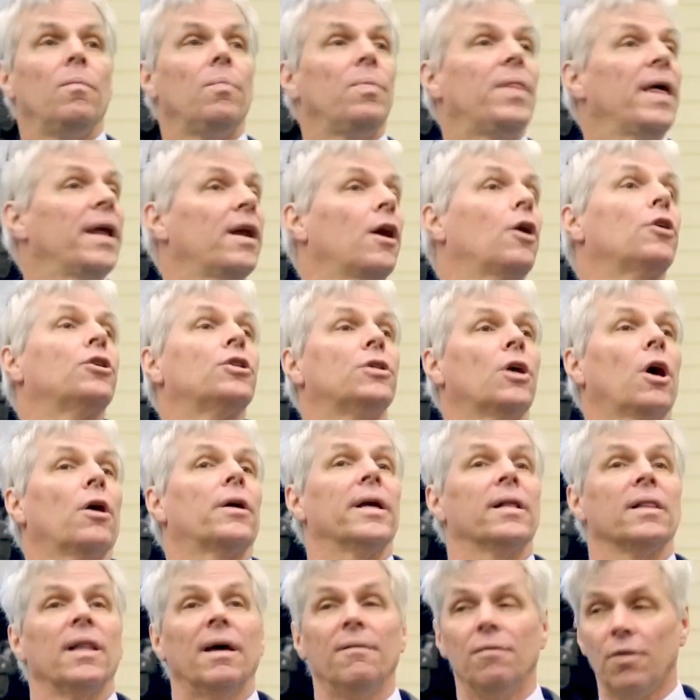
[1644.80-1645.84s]
our
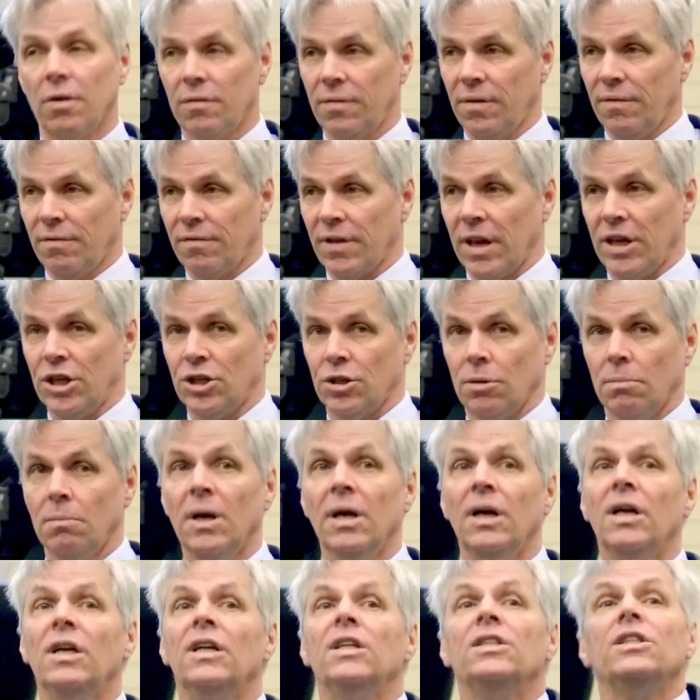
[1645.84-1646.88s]
target level of inflation
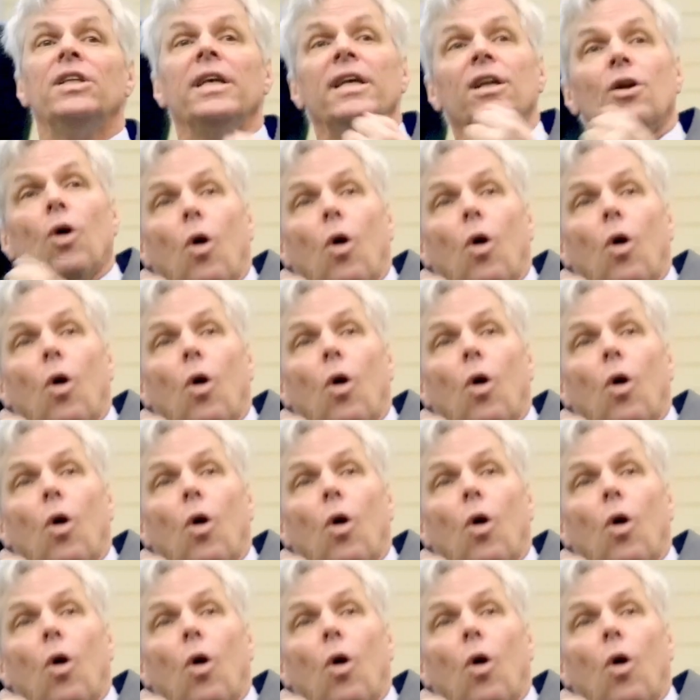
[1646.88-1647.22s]
in